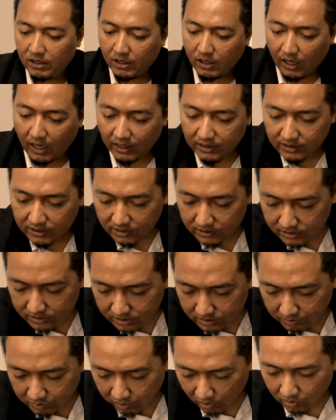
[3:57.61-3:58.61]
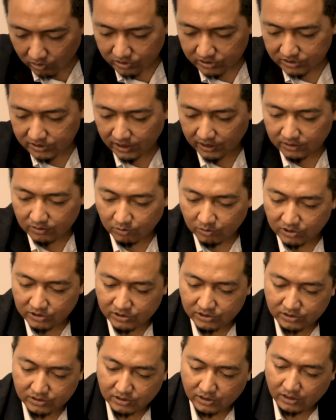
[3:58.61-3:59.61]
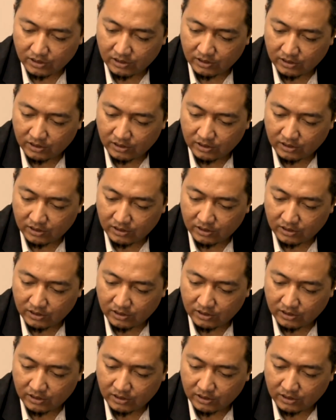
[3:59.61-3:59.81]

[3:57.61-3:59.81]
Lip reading: Other books that was